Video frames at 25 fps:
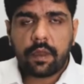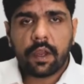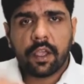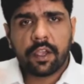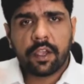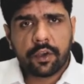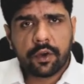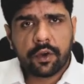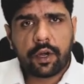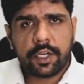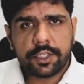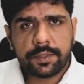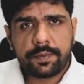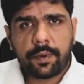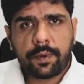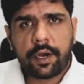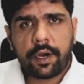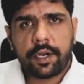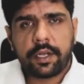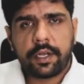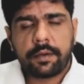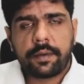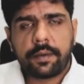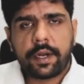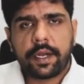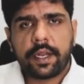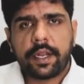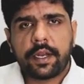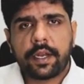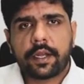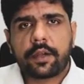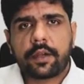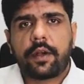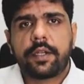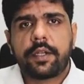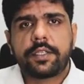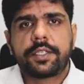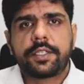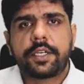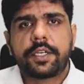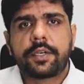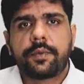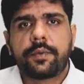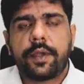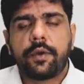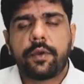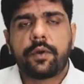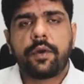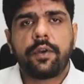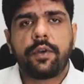cross-border, but in a construct
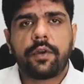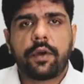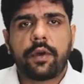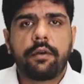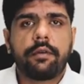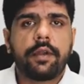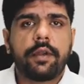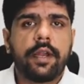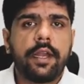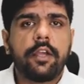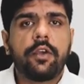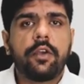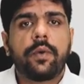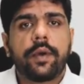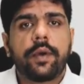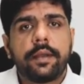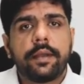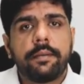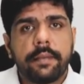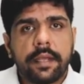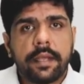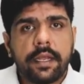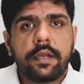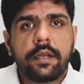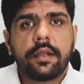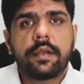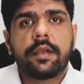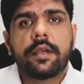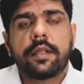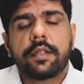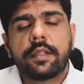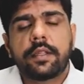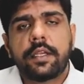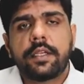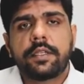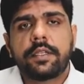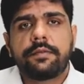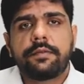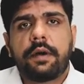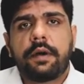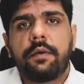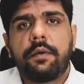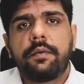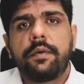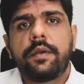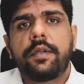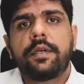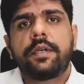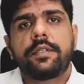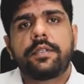where you could not really go and meet uh, these
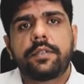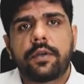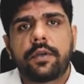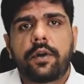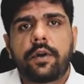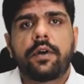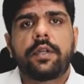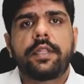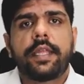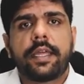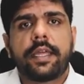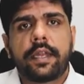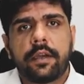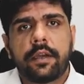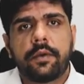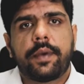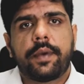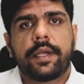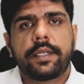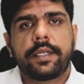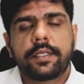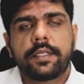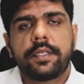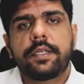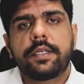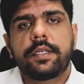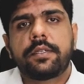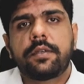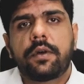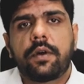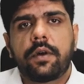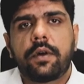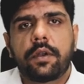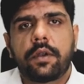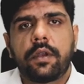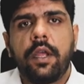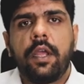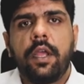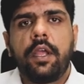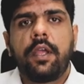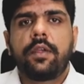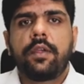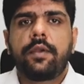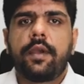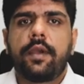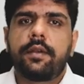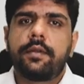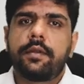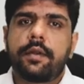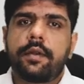founders or their investors, or
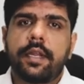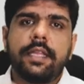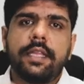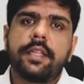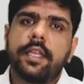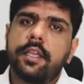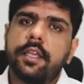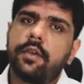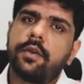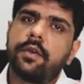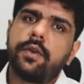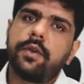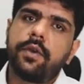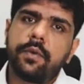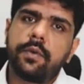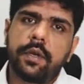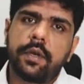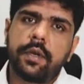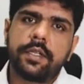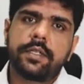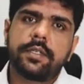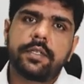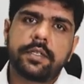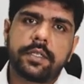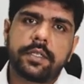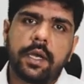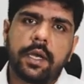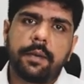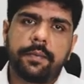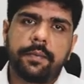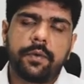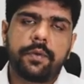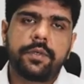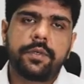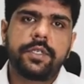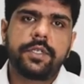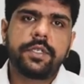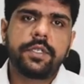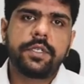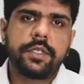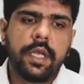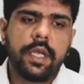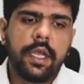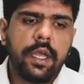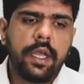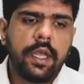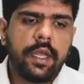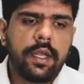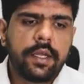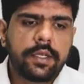you had to rethink your due diligence approaches.
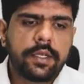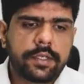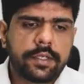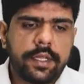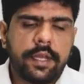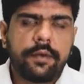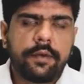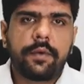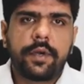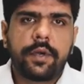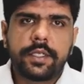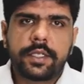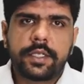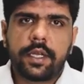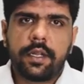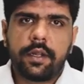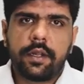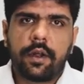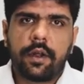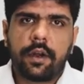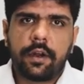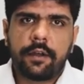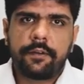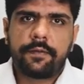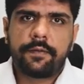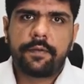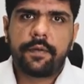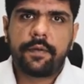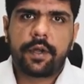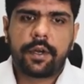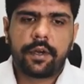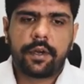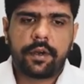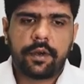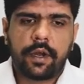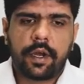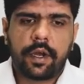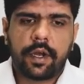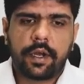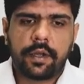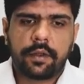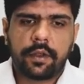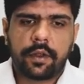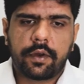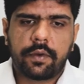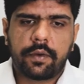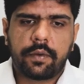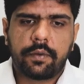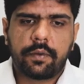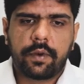So there was a lot of, uh,
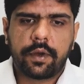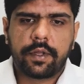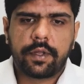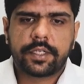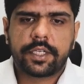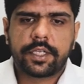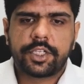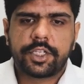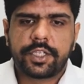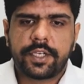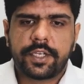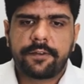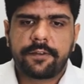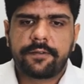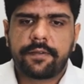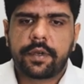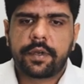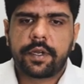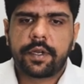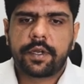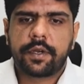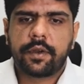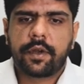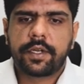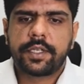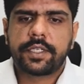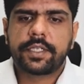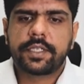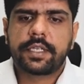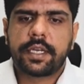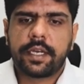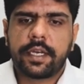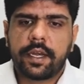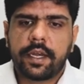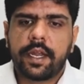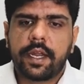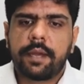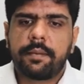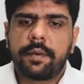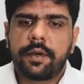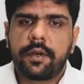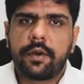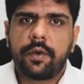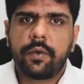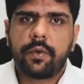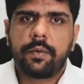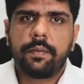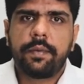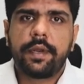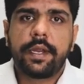you know, what is a shift, not just in India, but
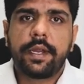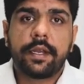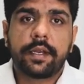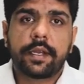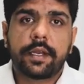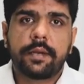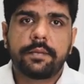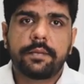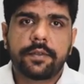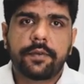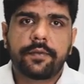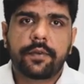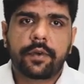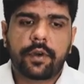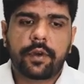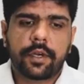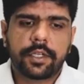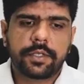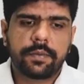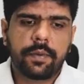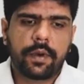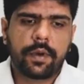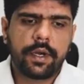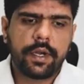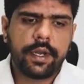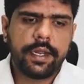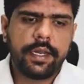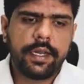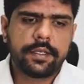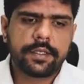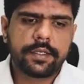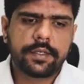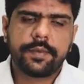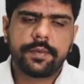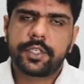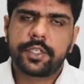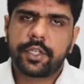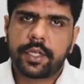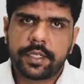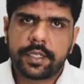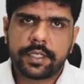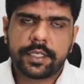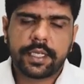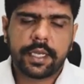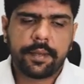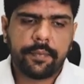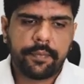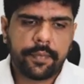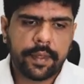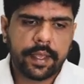globally in terms of cross-border deals. We saw the
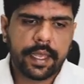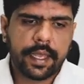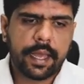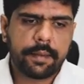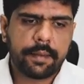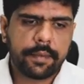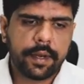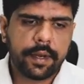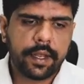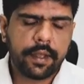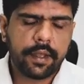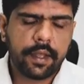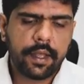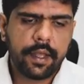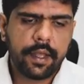same thing happening.